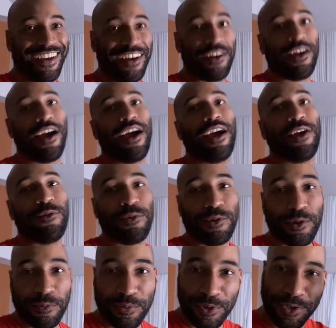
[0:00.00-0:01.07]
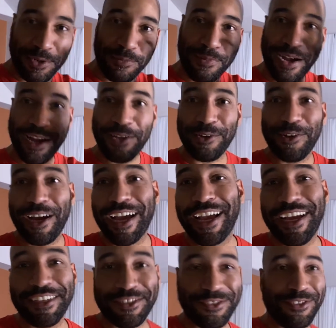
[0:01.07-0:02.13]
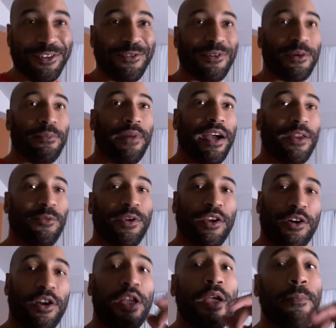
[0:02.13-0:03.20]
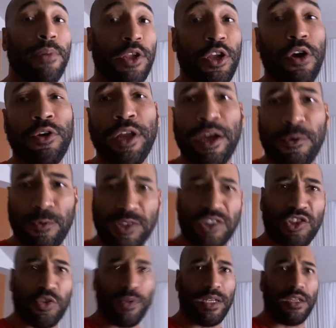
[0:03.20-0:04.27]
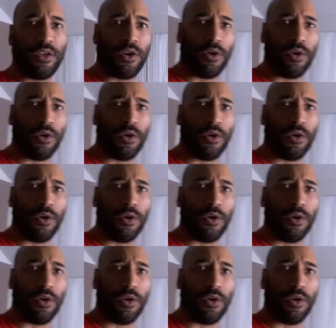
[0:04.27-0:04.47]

All right, we're gonna put it in the bio. I got you. Don't worry about it. We gonna. But yo, now what's the Twitter though?